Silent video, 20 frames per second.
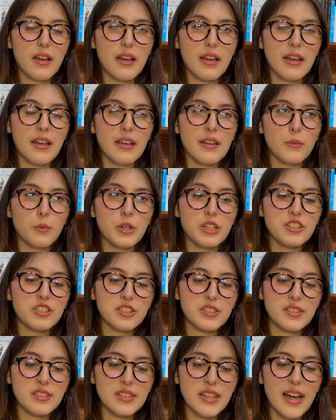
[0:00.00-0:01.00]
in
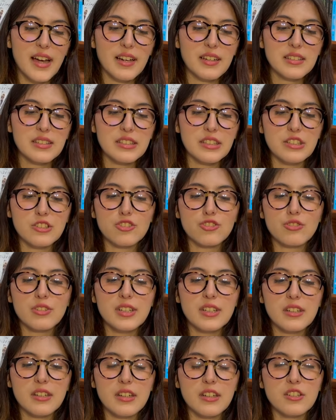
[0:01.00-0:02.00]
which sex,
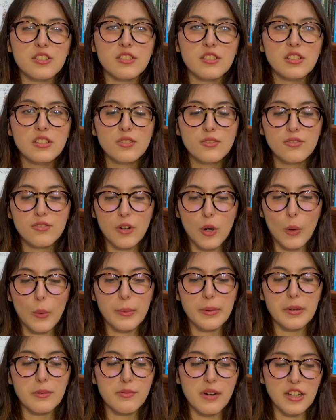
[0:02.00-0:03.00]
intrigue, and
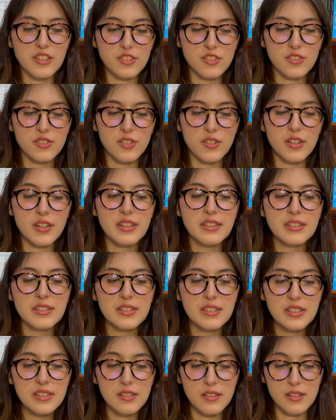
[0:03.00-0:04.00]
xenophobia register
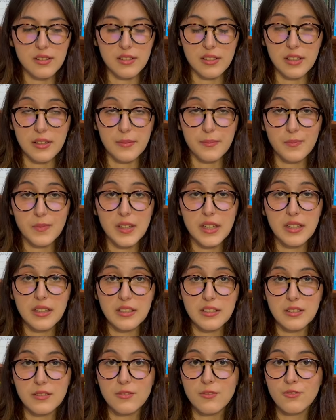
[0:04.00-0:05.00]
insistently. It
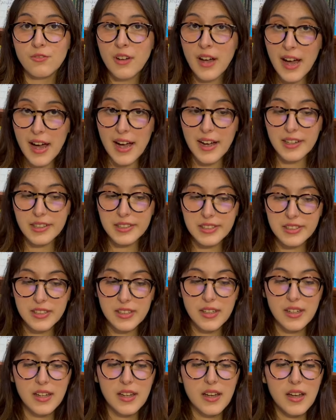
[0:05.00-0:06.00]
is in fact
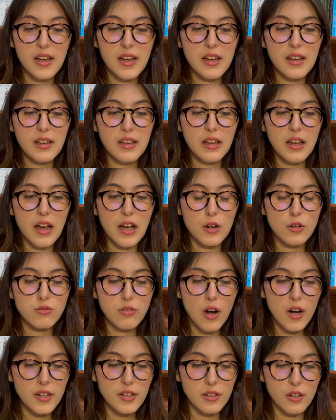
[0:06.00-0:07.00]
a
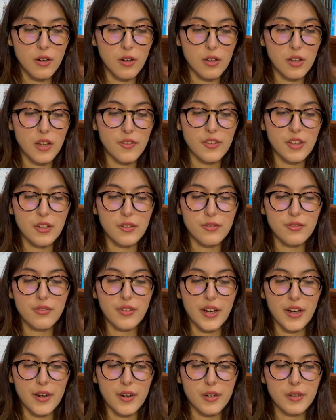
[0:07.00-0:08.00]
chronicle of the
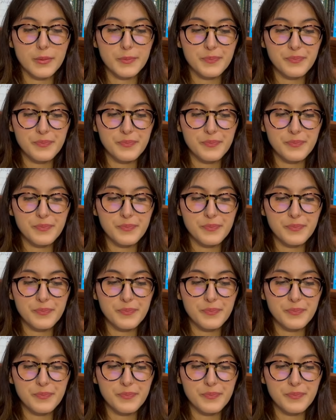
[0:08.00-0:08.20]
affair